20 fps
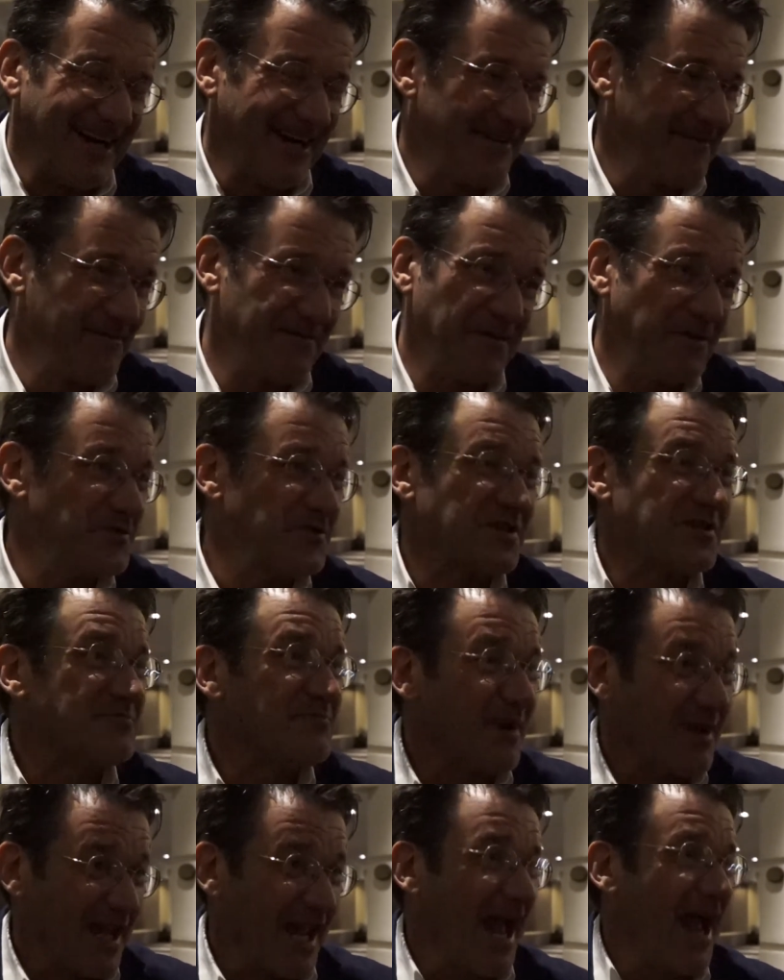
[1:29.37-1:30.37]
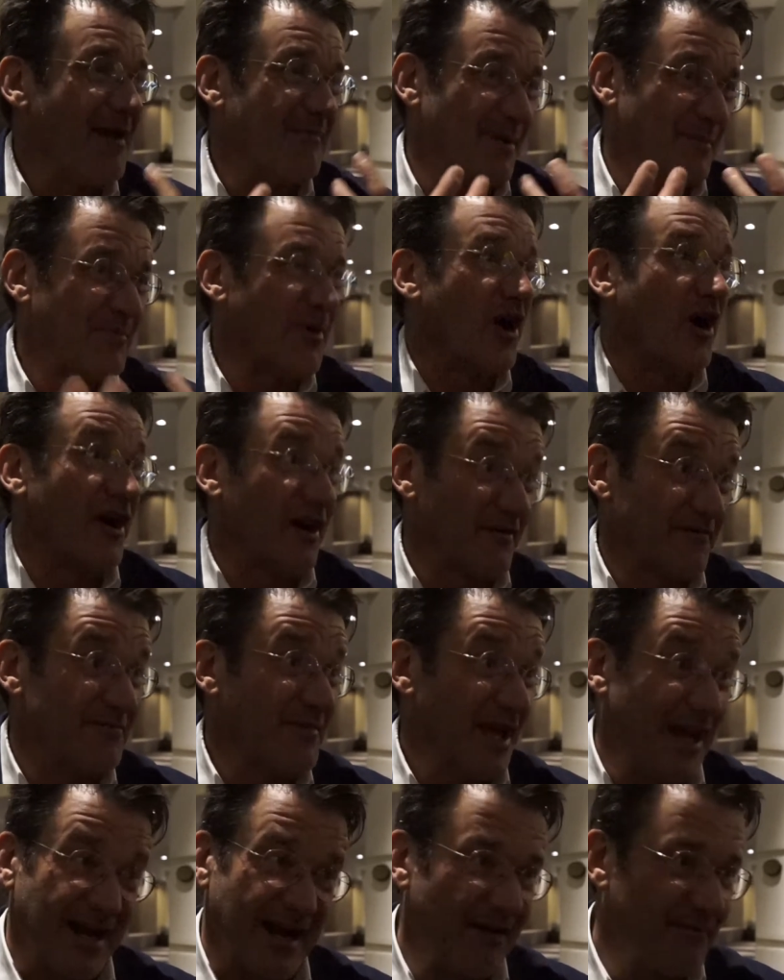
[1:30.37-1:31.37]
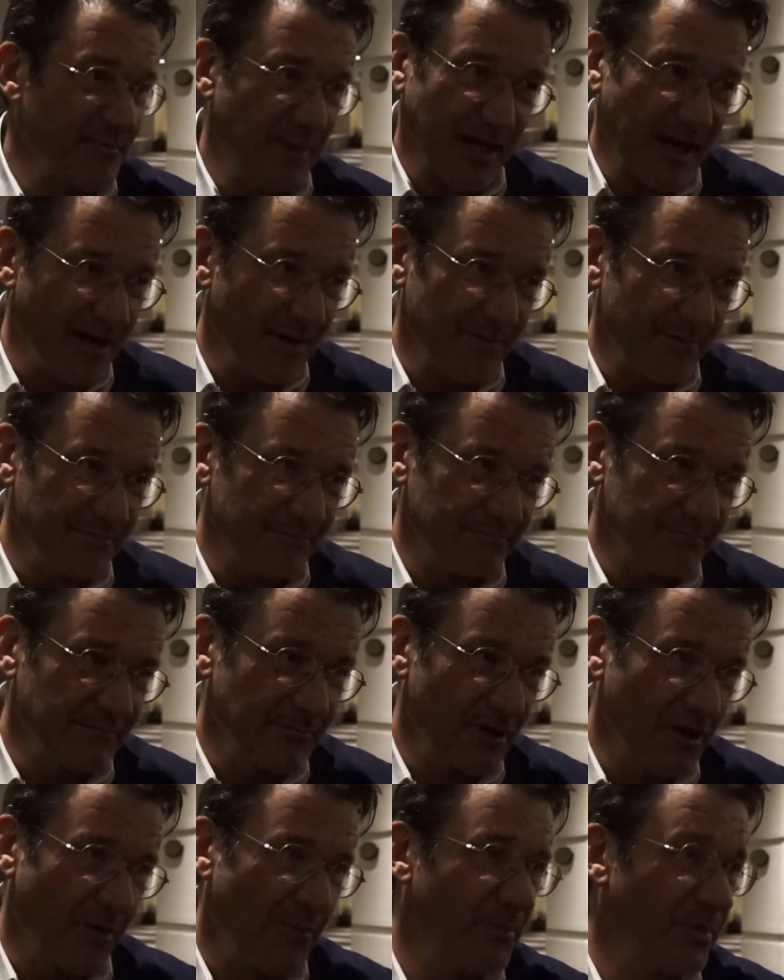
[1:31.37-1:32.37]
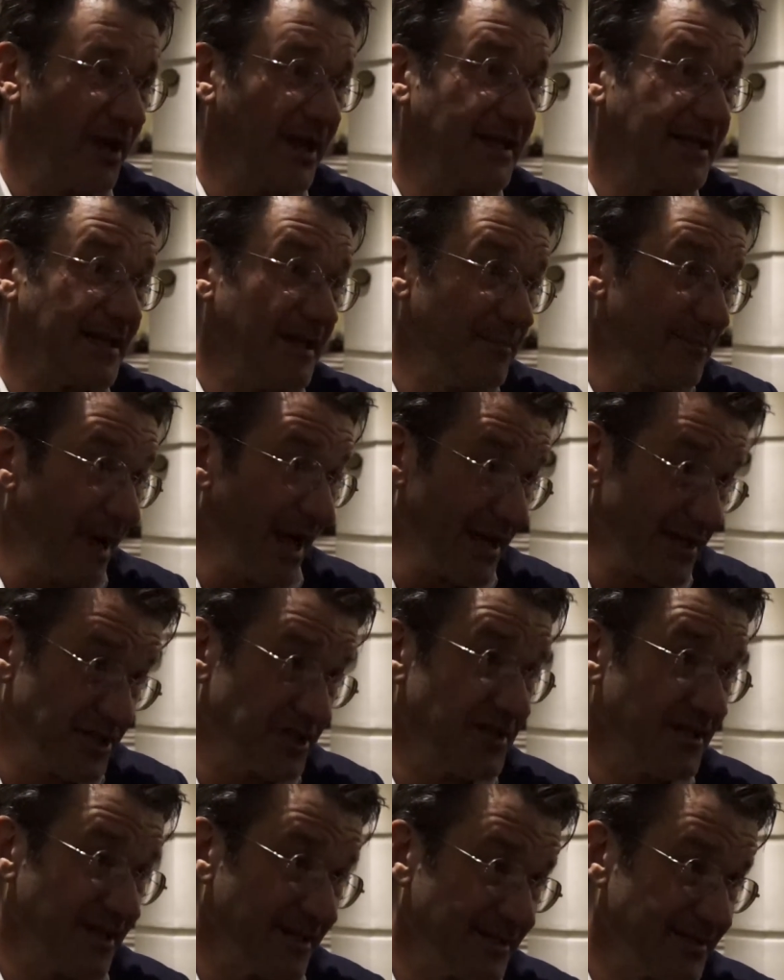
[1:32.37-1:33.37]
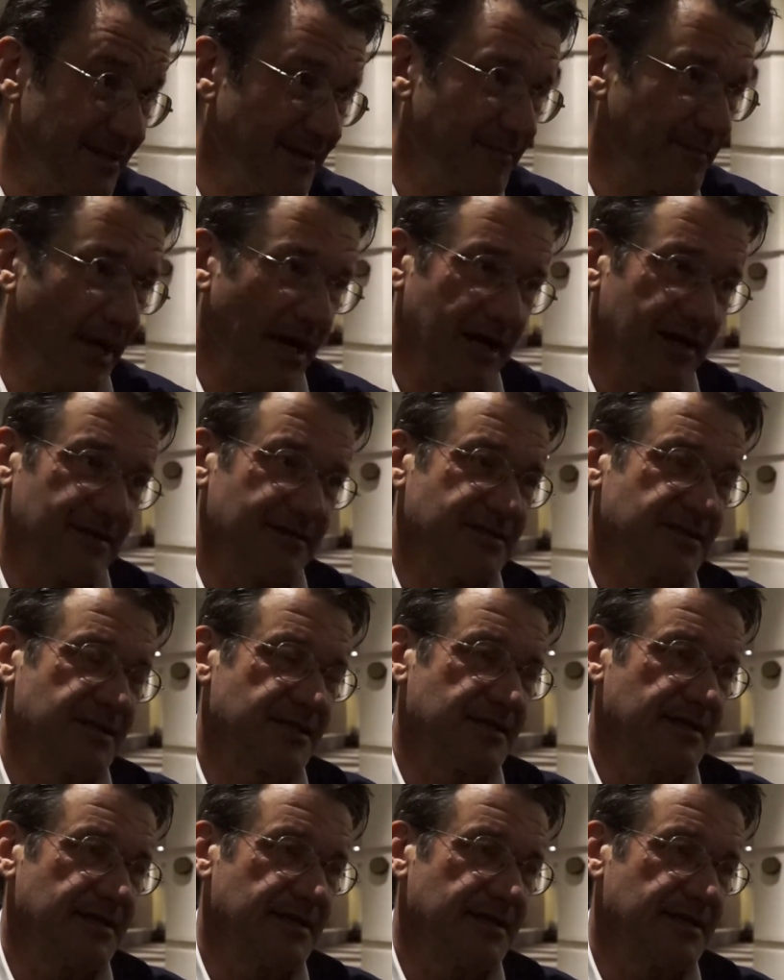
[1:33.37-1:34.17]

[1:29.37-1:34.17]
futures became a part of me, and I've become completely passionate about